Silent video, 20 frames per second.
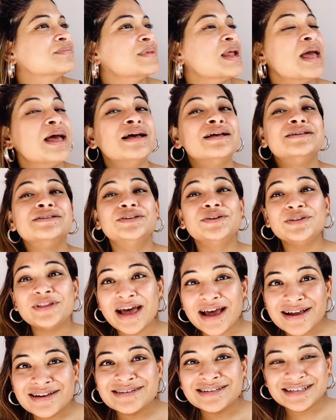so
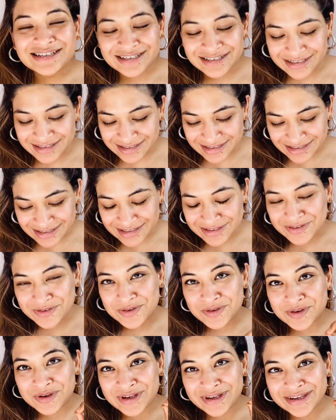that teacher,
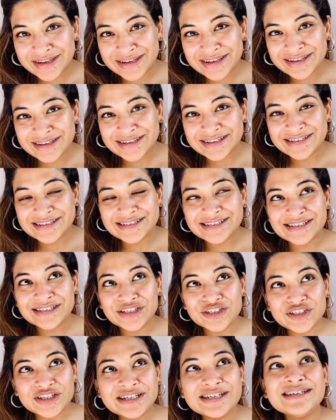
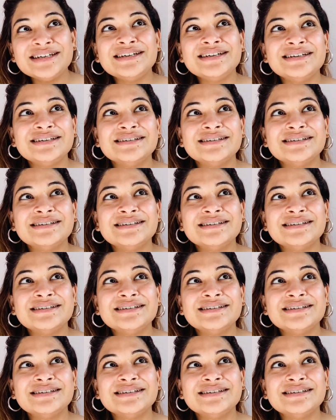she